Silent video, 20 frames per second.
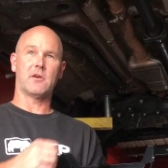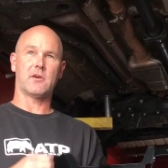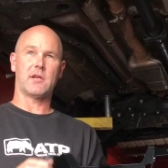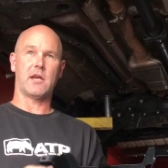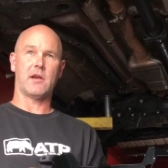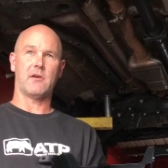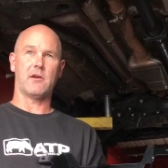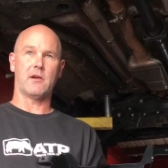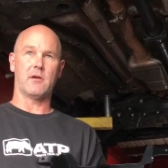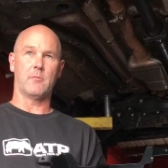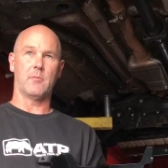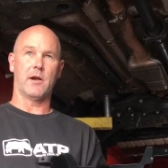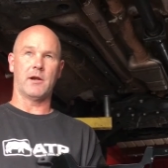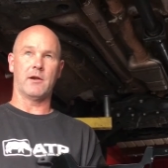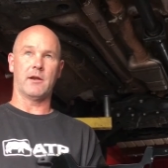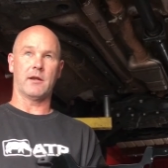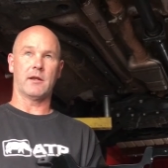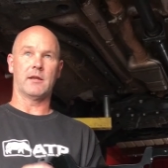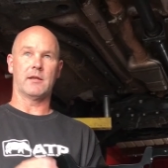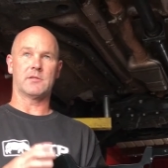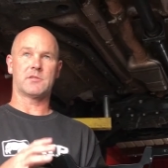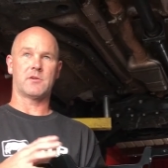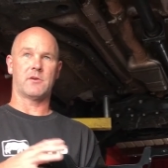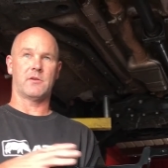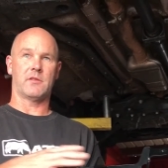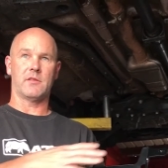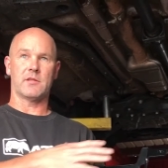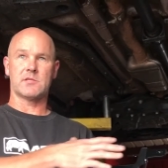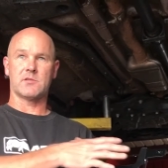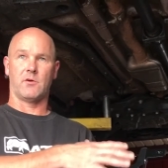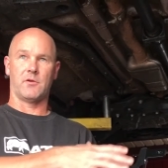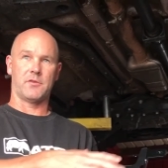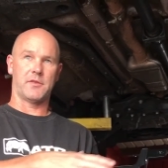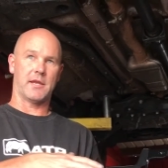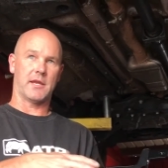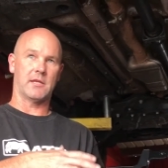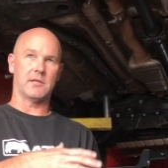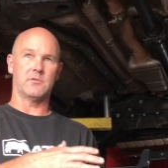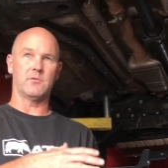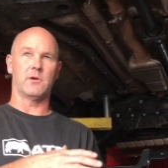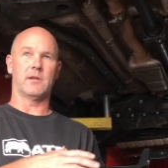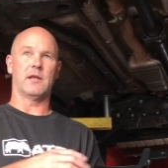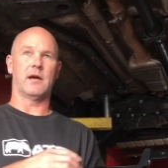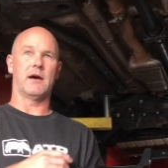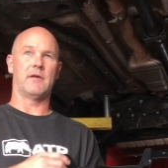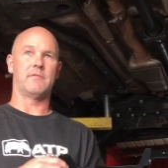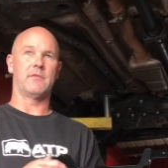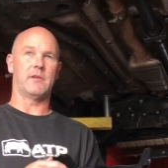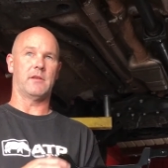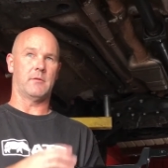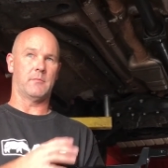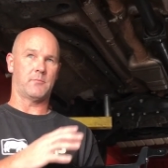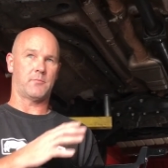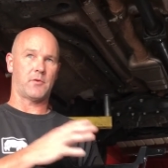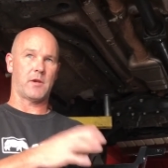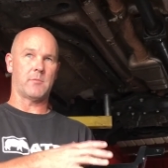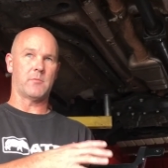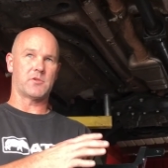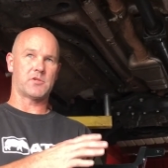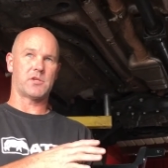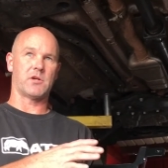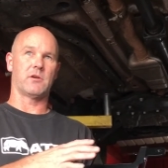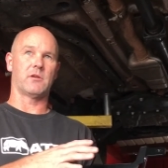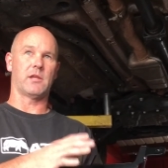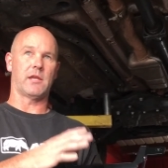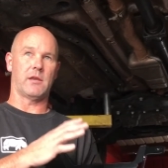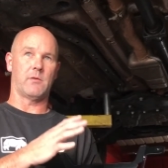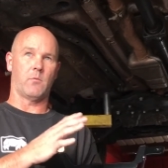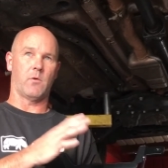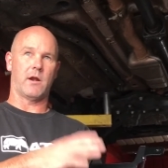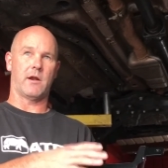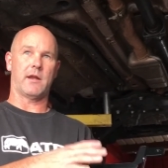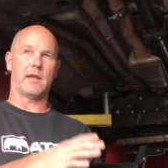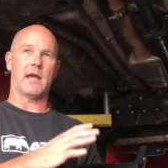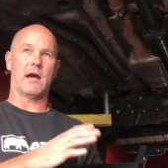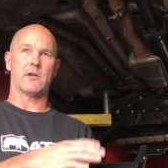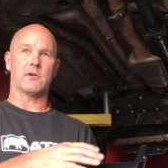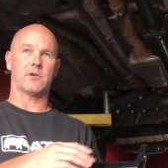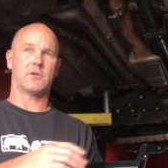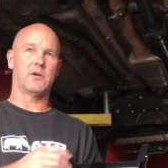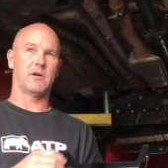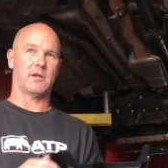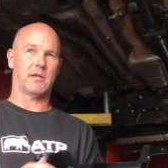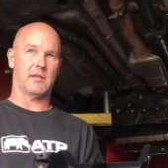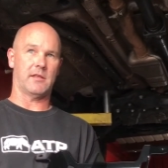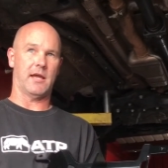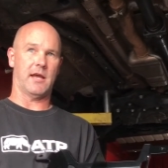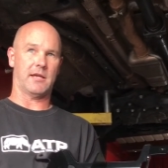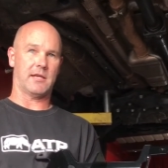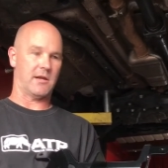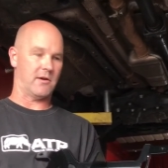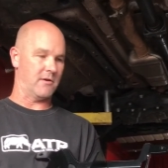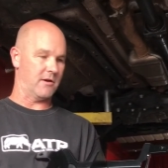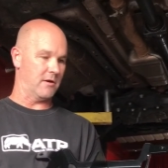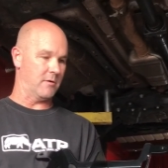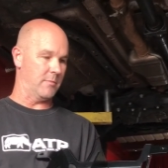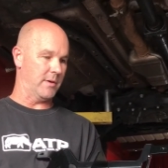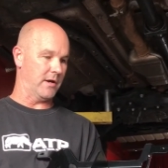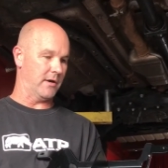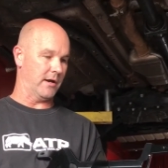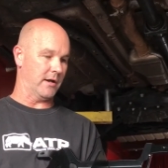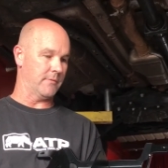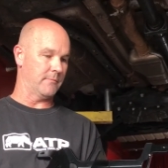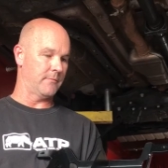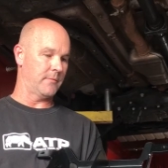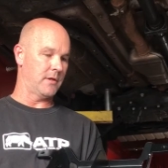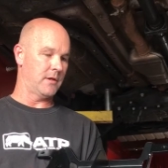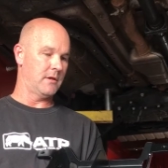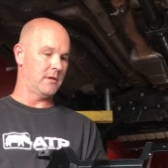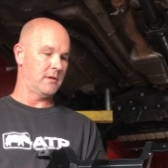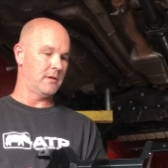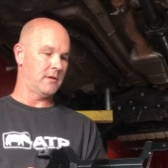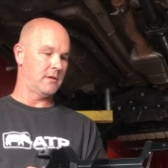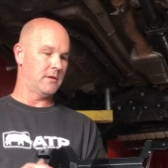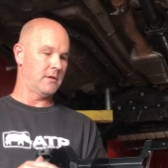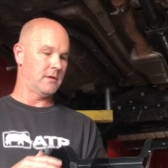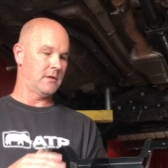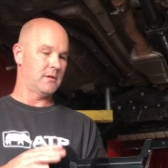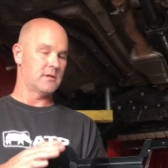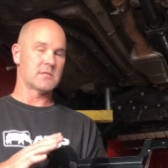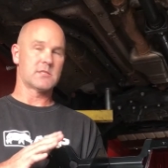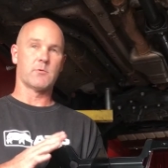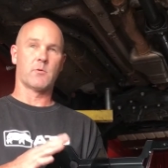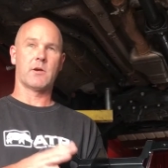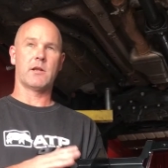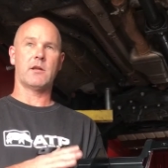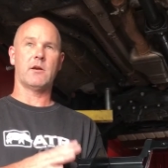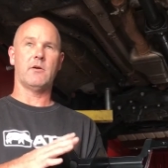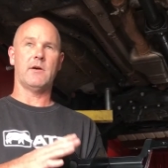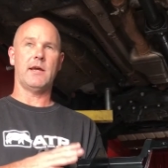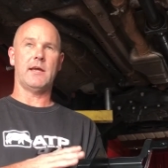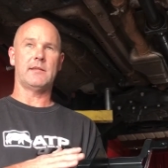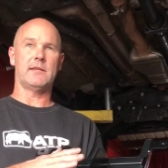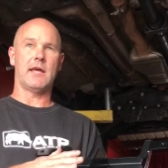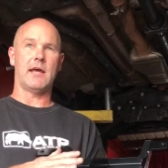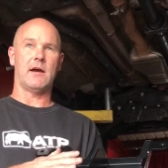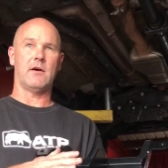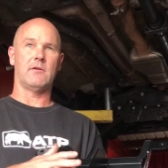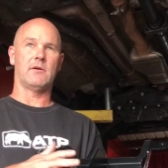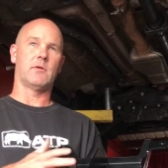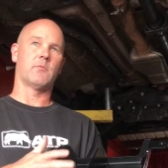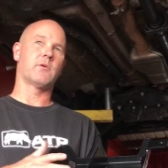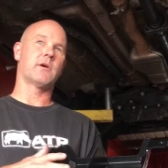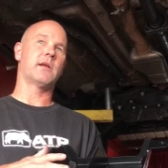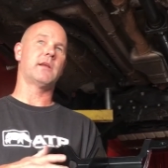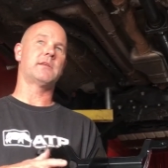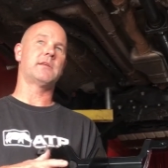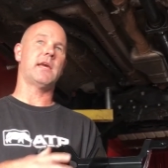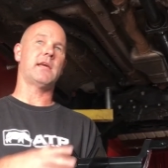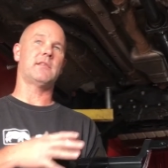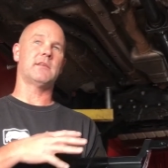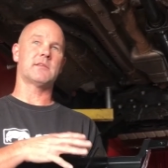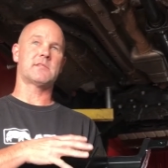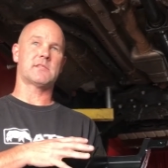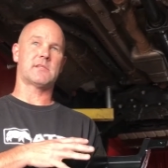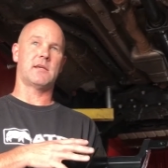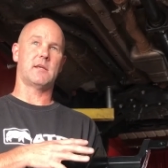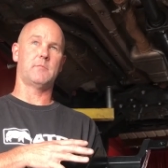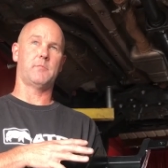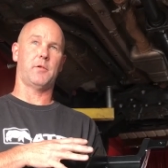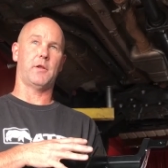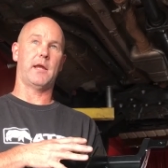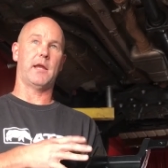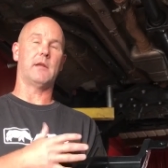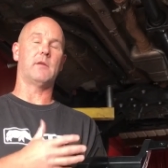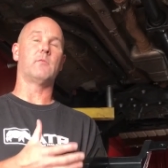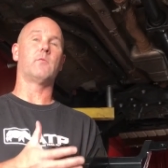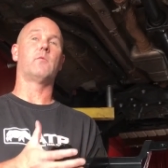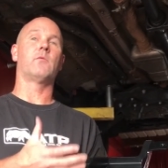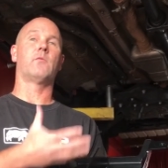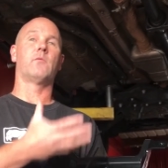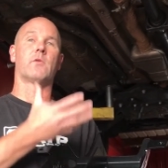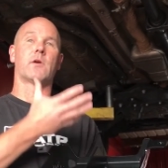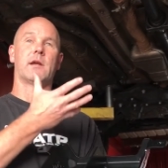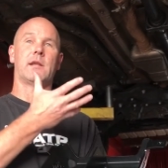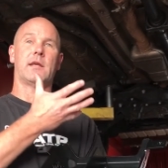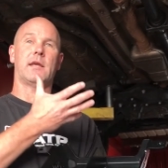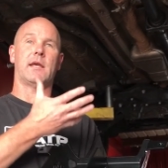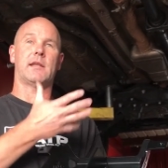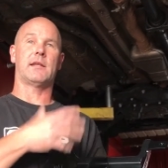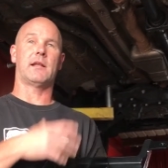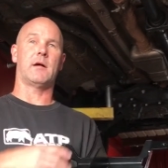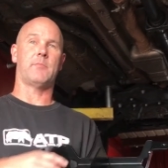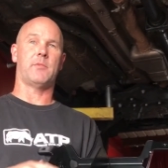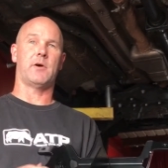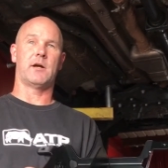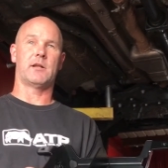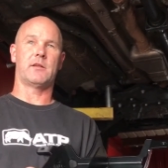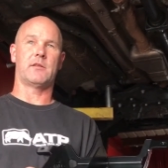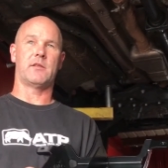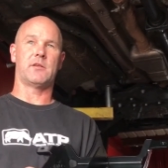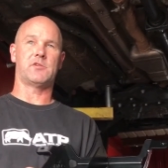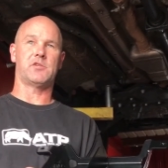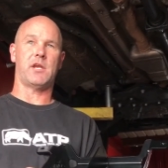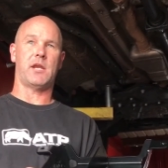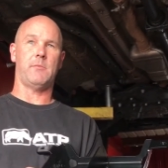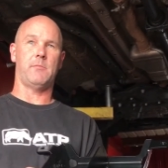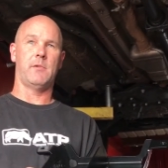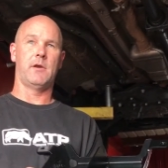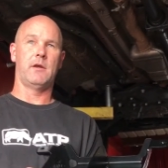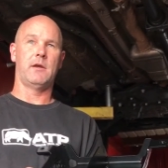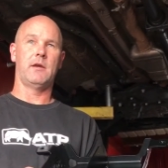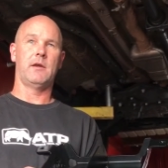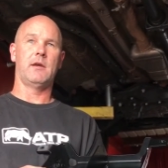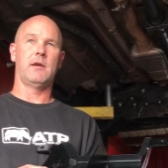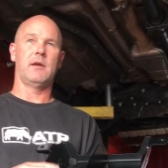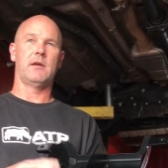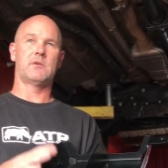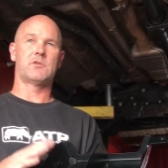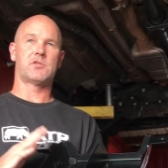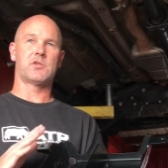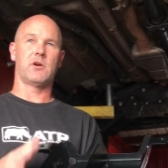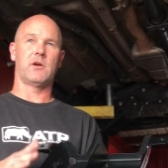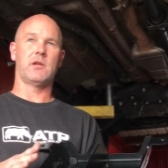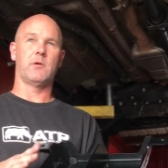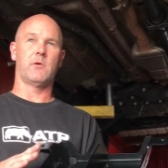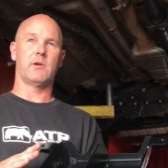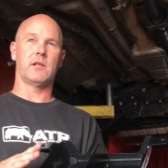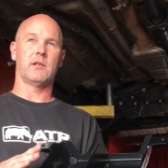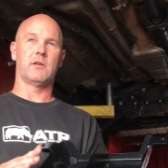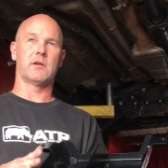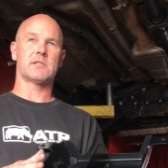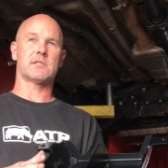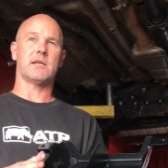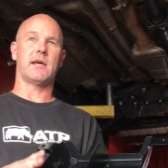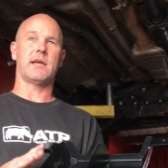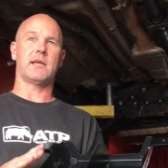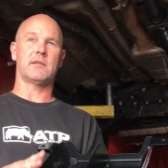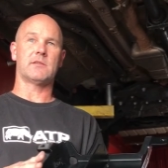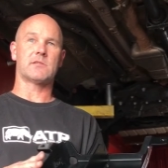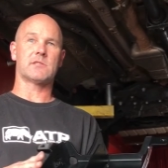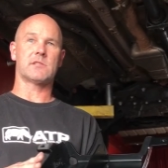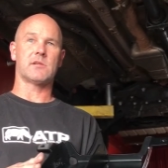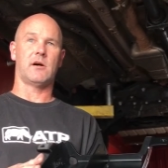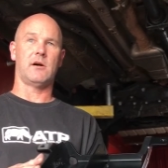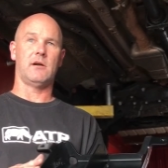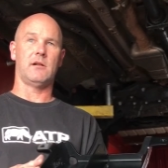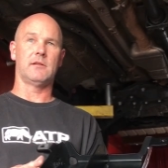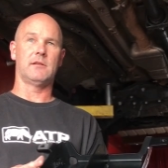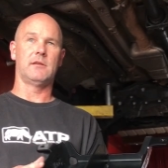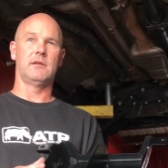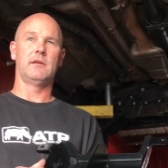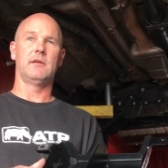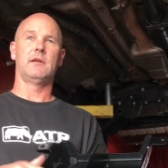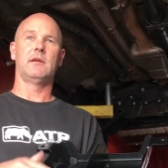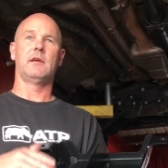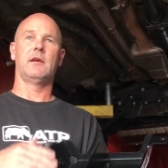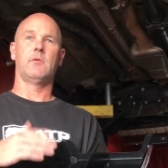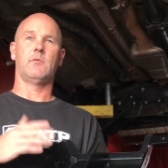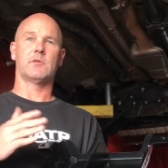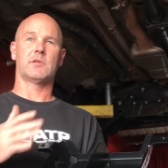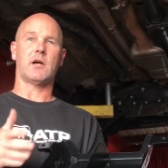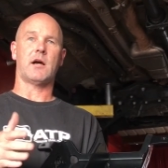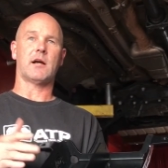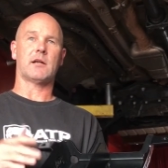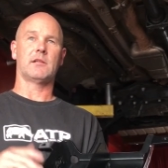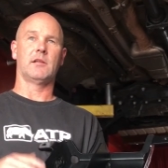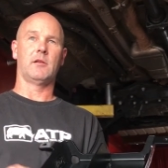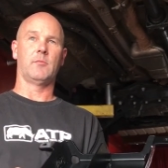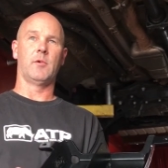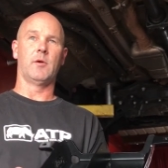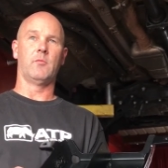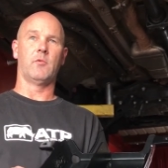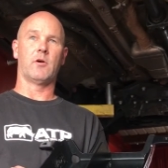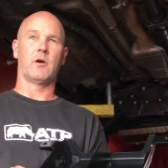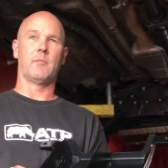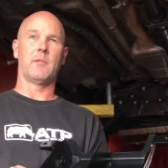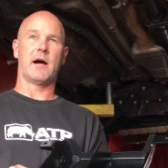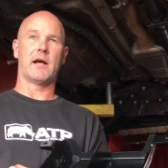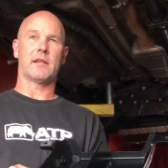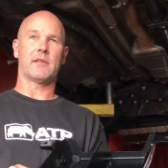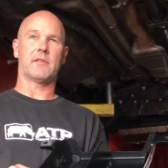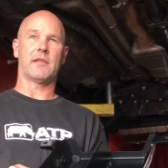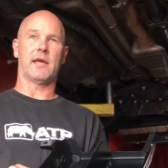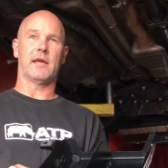your carrier bearing and turning this whole thing into an oven and prematurely wearing out or cooking that carrier bearing. So we're going to go ahead now and we're going to take this skid plate, we're going to get it up onto the Jeep and show you what it looks like installed and we'll talk a little bit more about it